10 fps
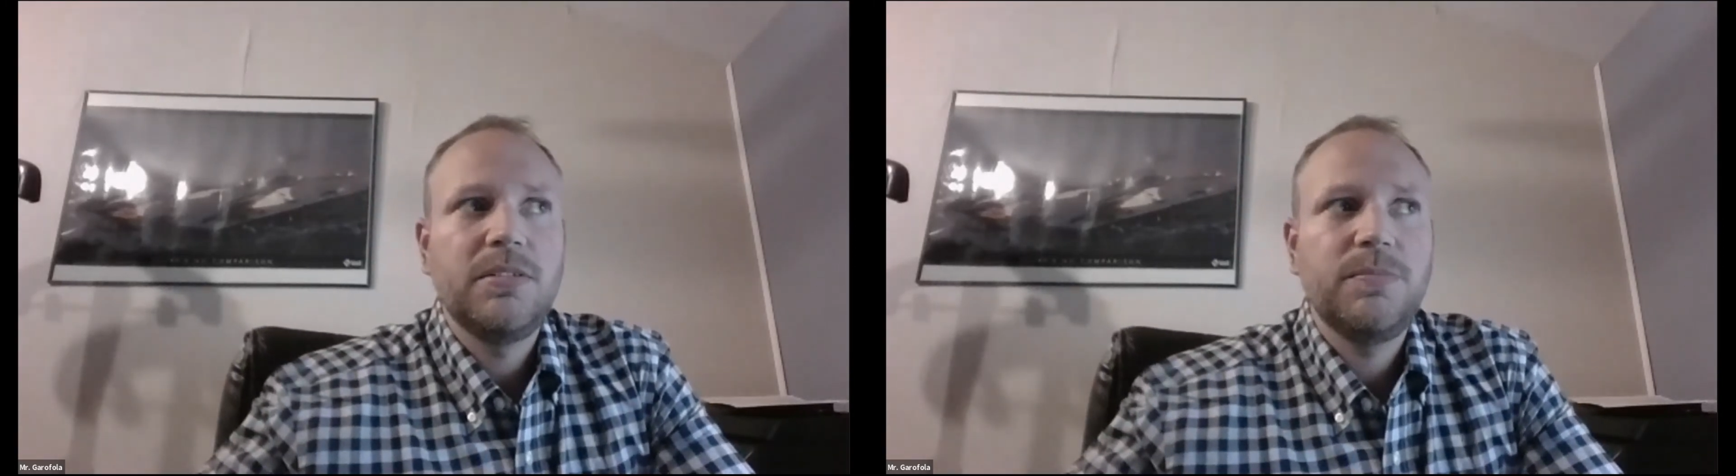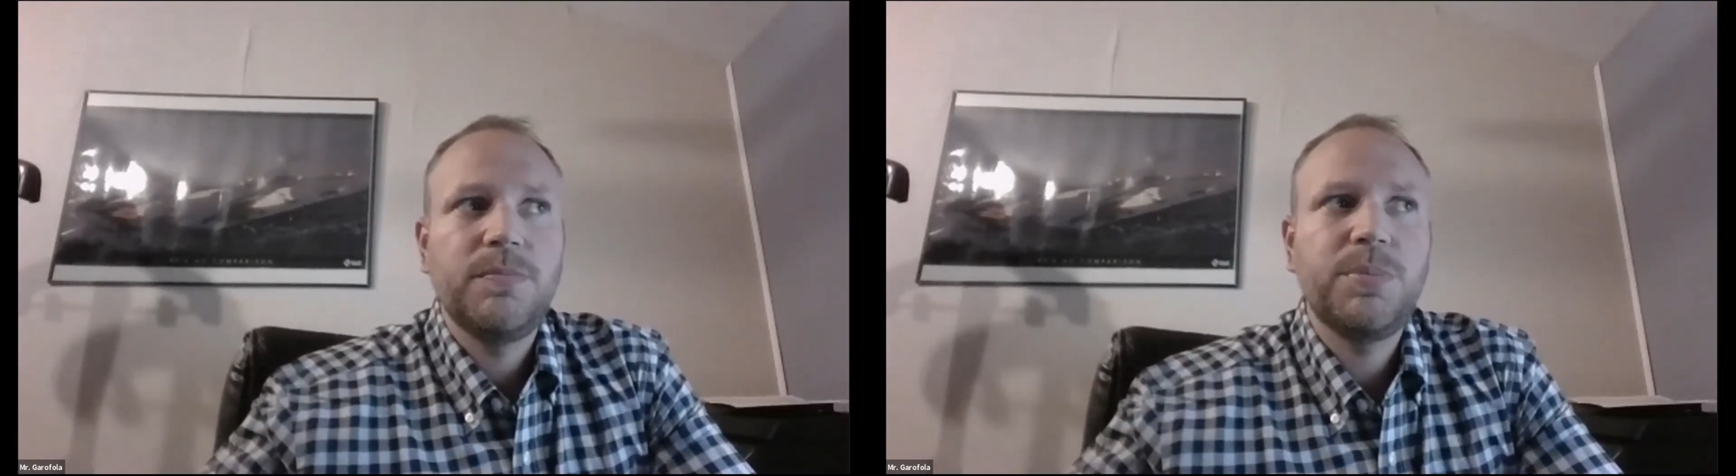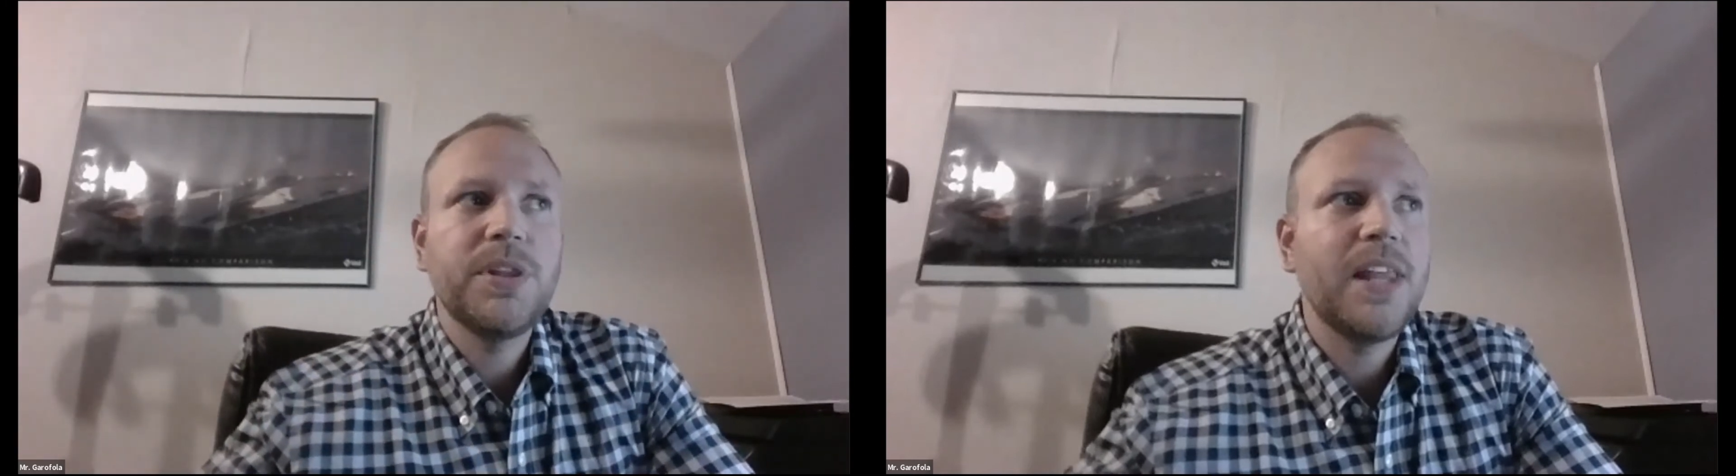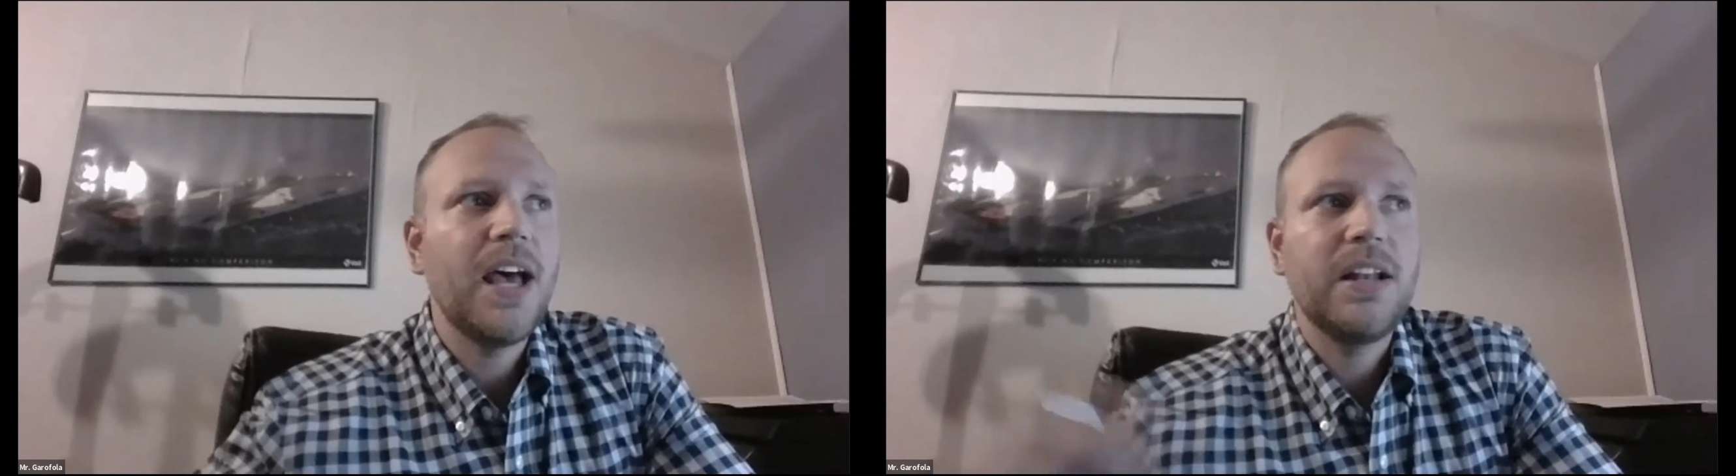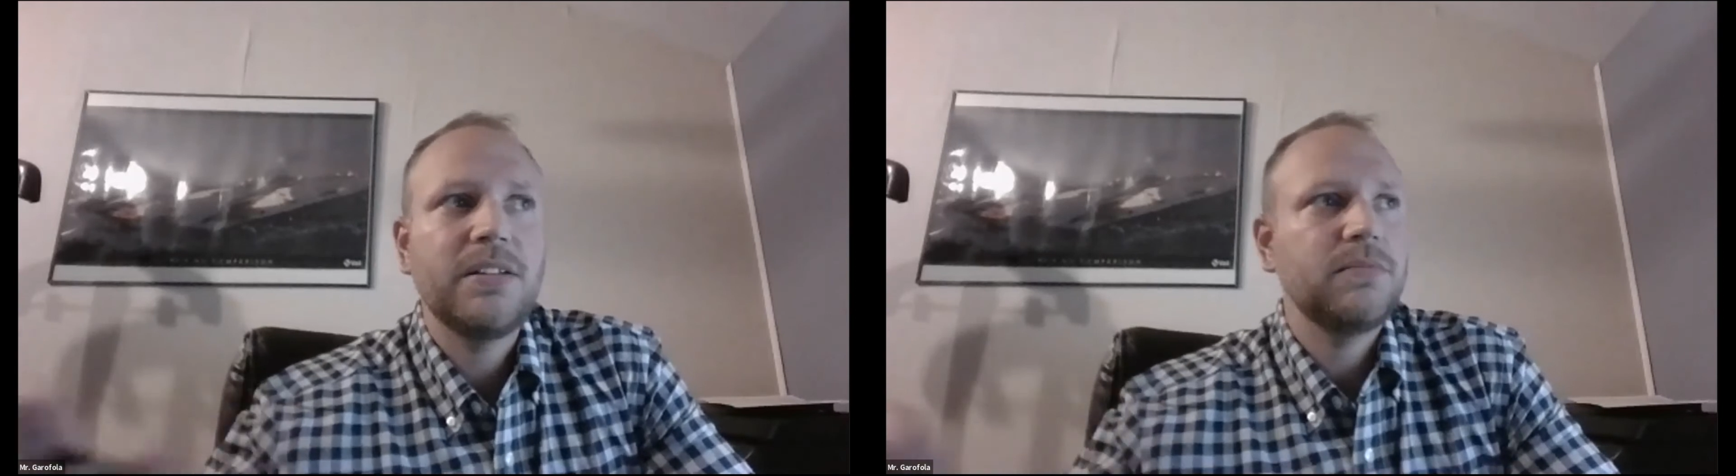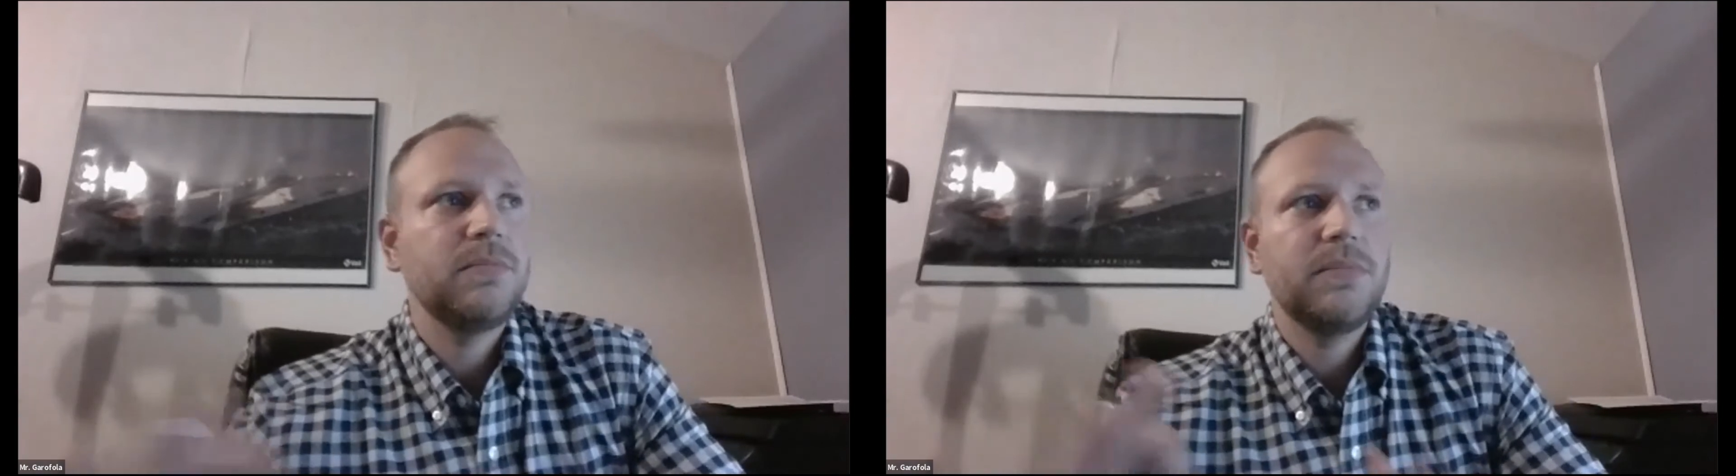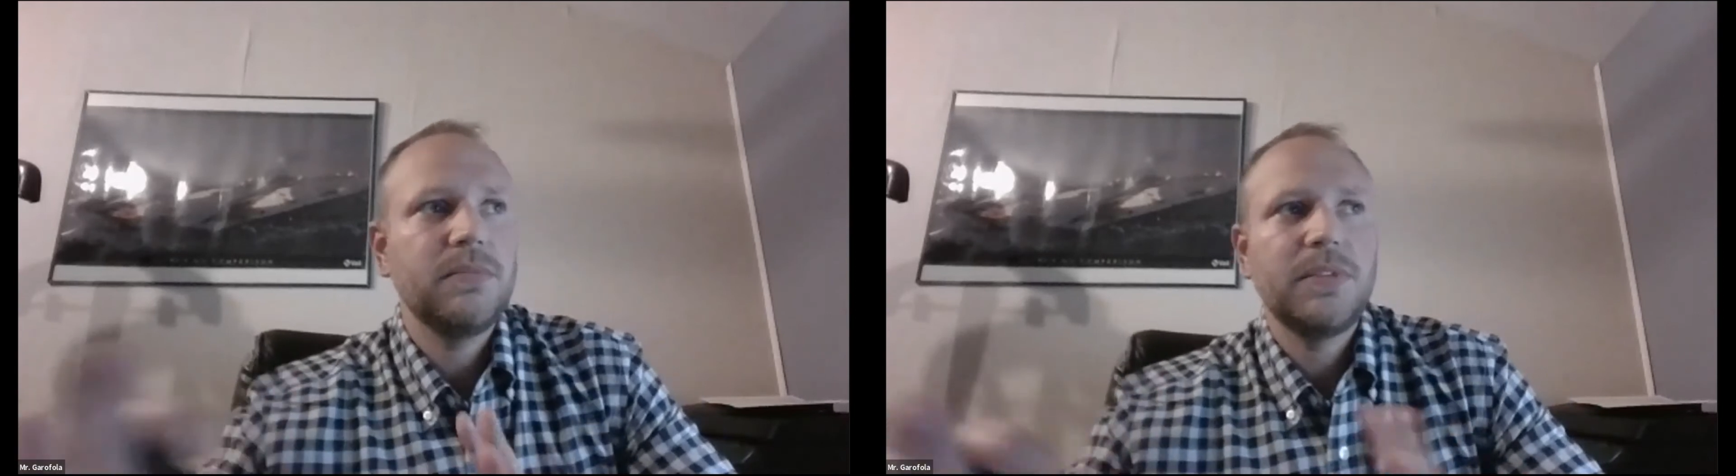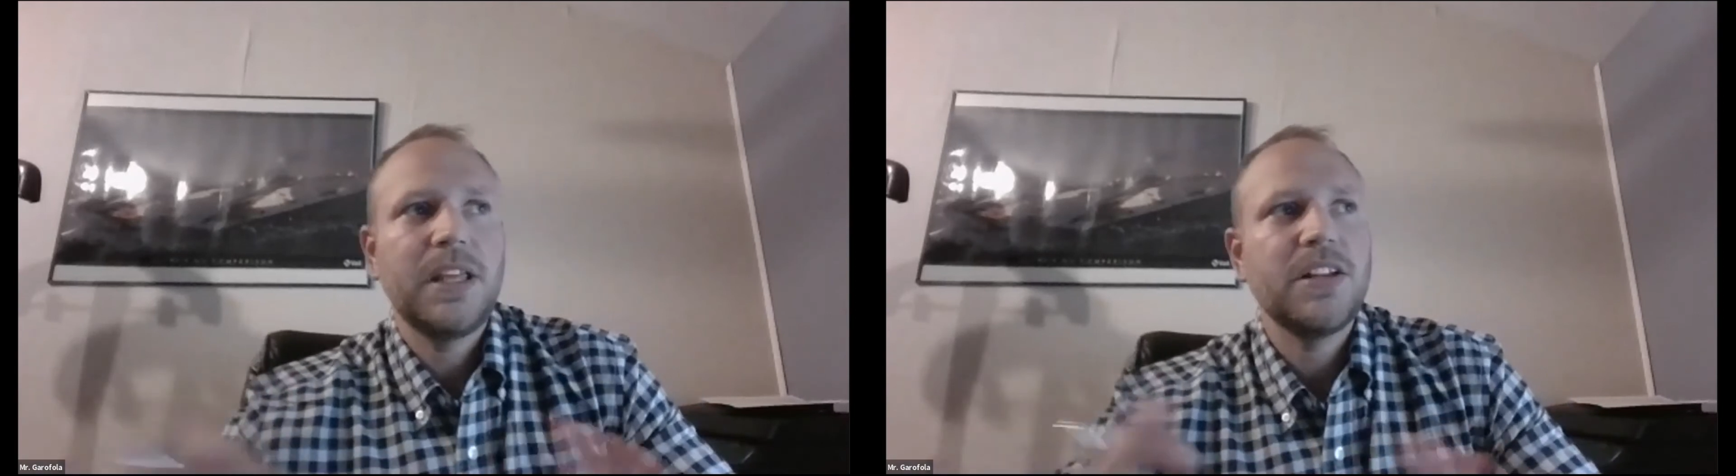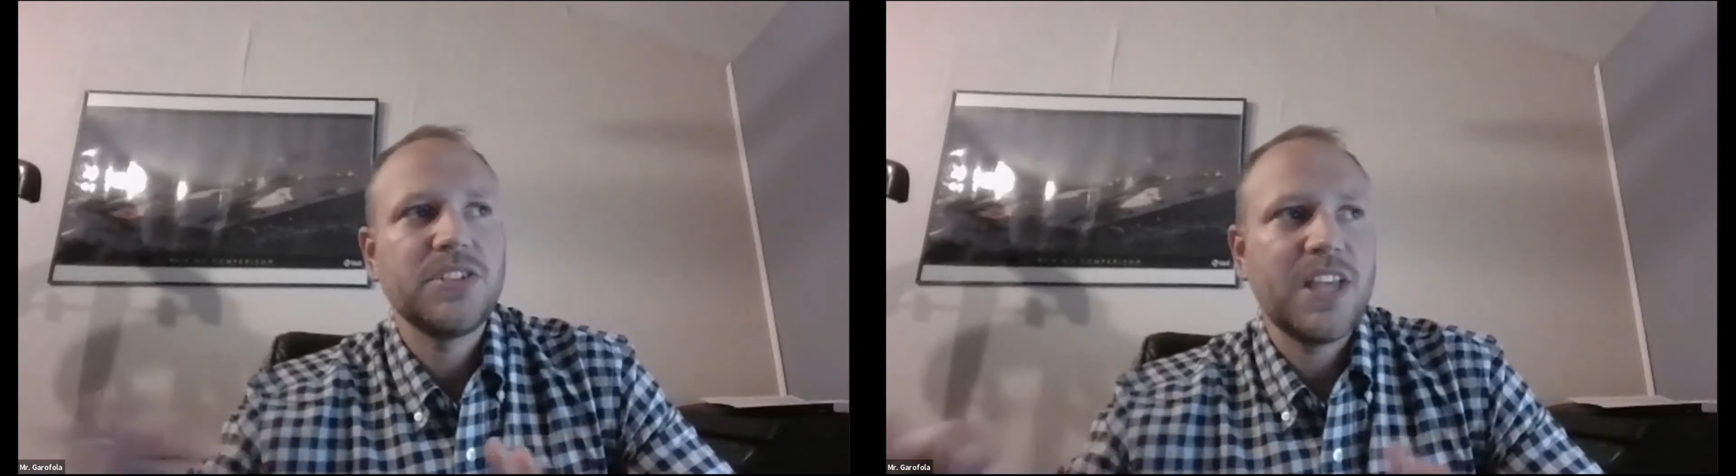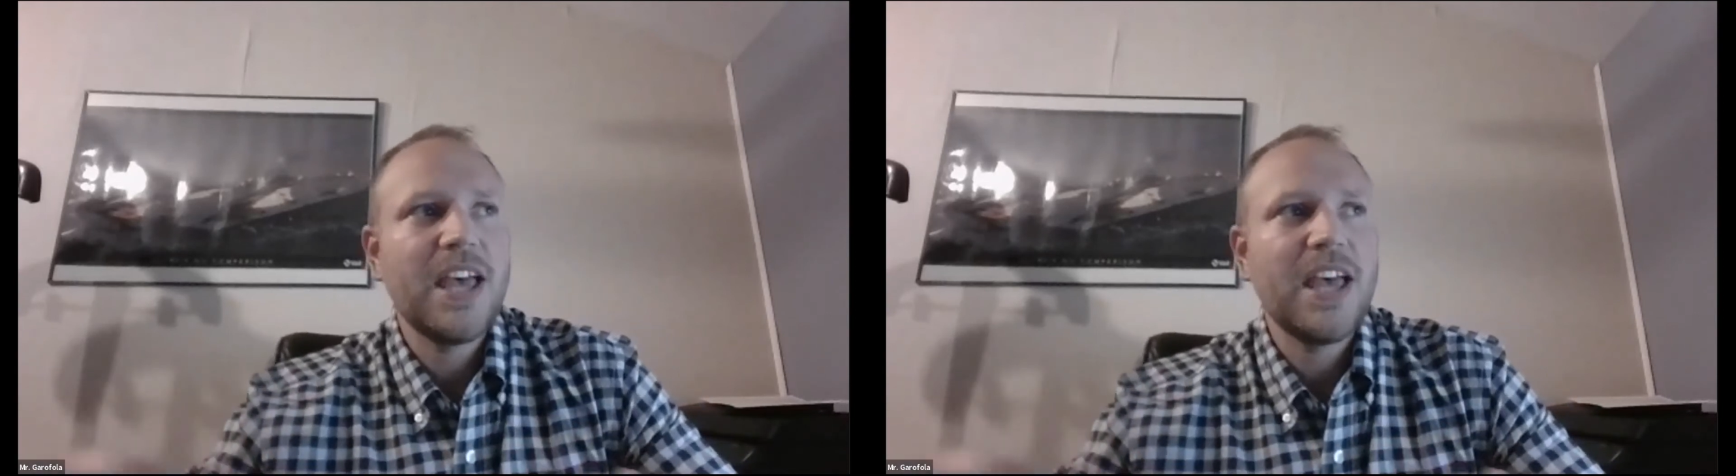put that there's